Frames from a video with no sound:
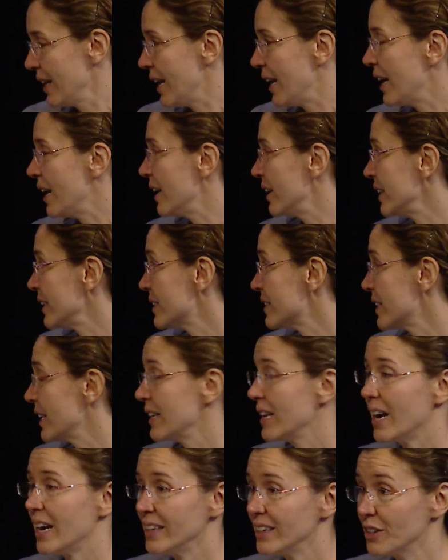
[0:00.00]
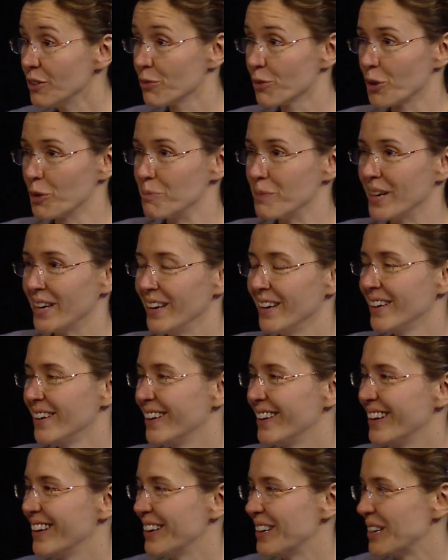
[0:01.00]
Uh, it's an honor for me
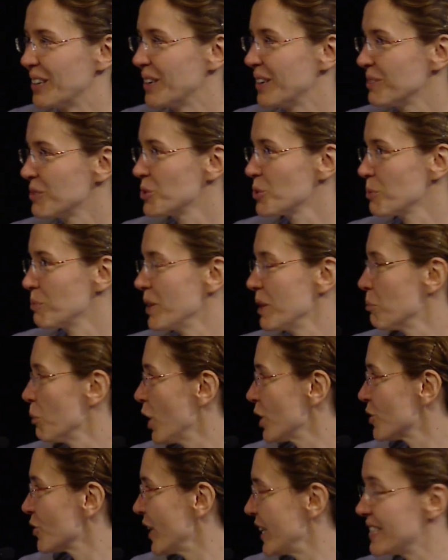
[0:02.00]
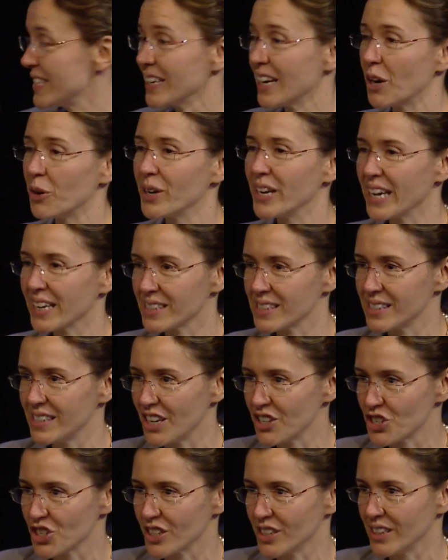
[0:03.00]
uh, to be moderating our next
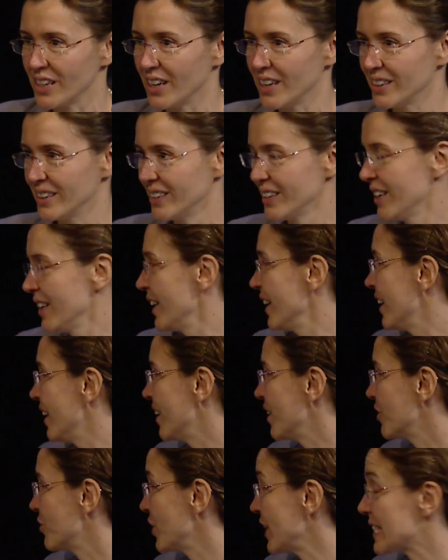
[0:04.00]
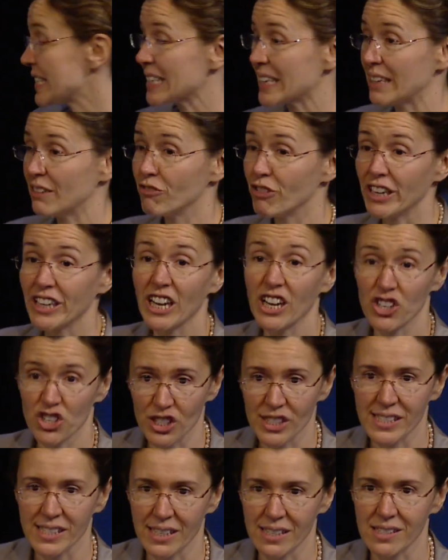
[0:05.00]
session on risk in
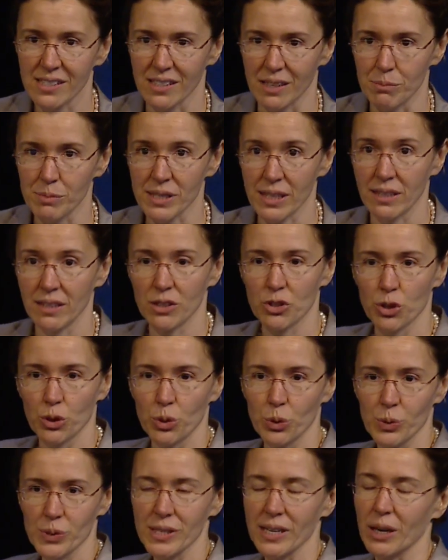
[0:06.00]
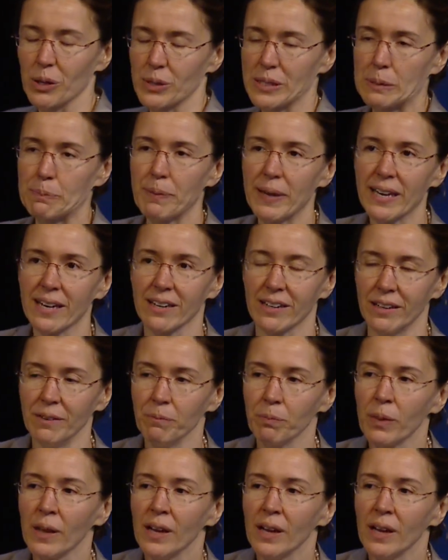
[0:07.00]
financial systems and introduce our speaker.